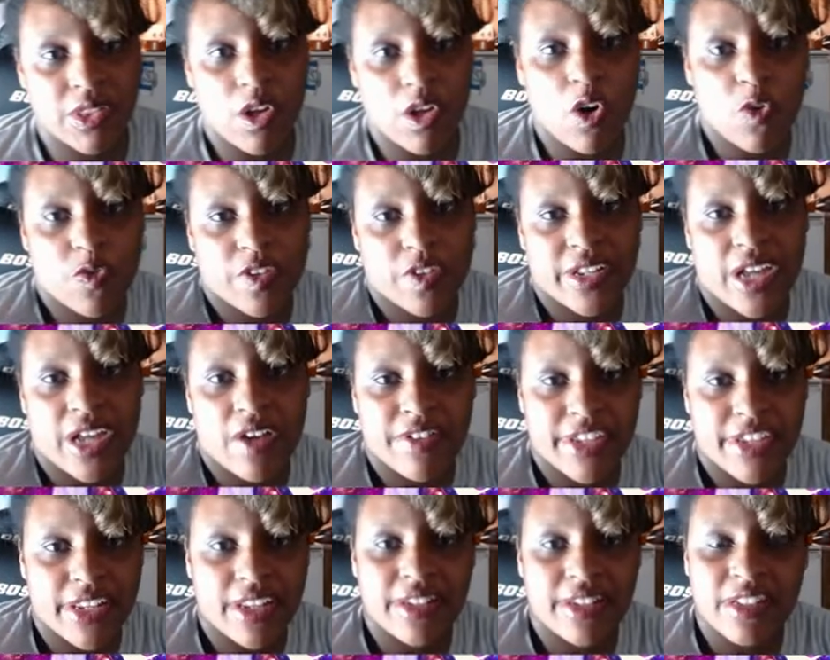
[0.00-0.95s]
hopefully I'll
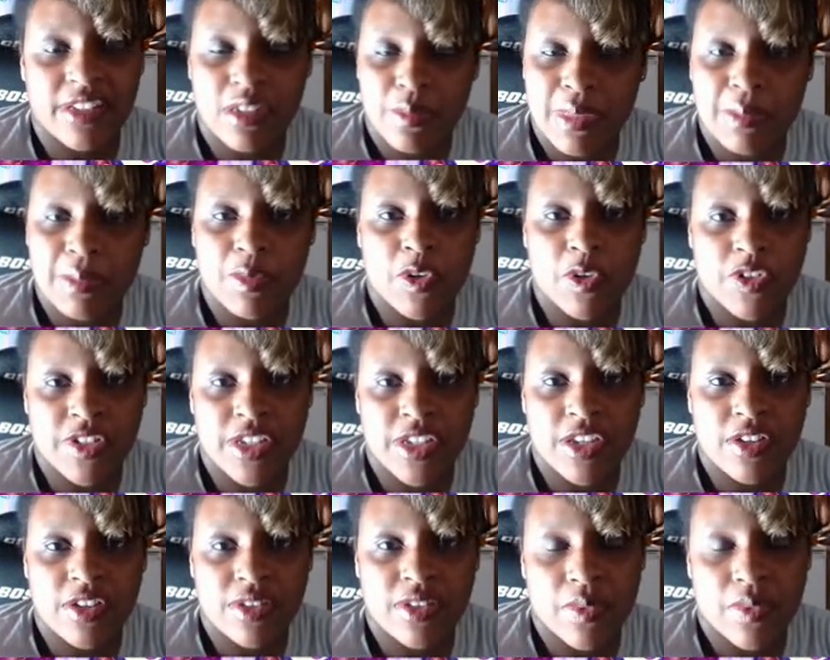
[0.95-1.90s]
get a little bit more
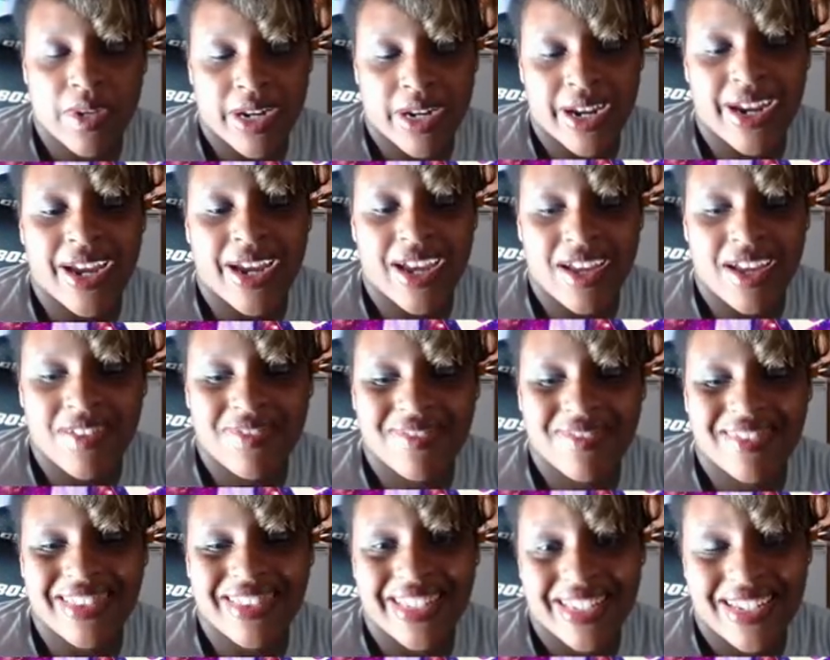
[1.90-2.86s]
skill than what I have.
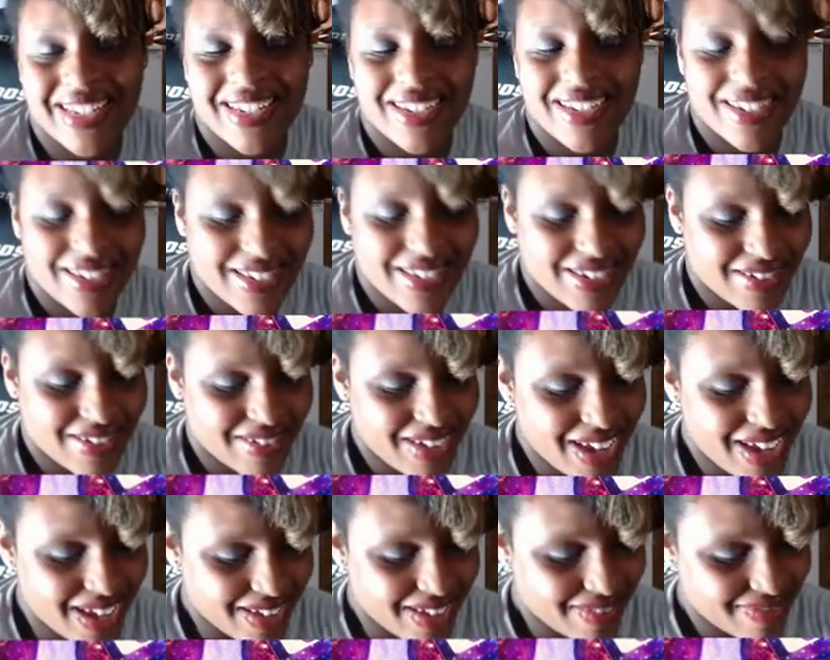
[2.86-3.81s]
So
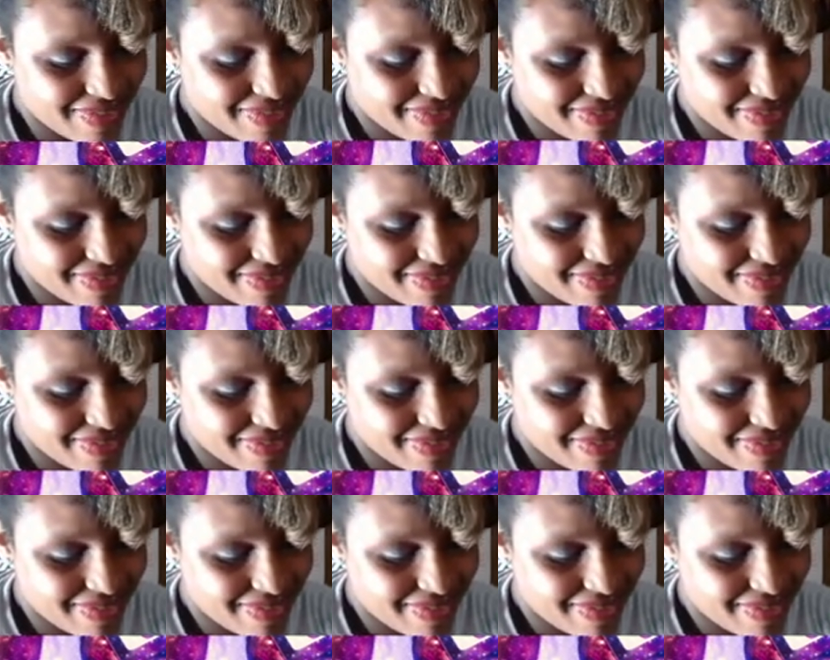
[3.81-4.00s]
yeah.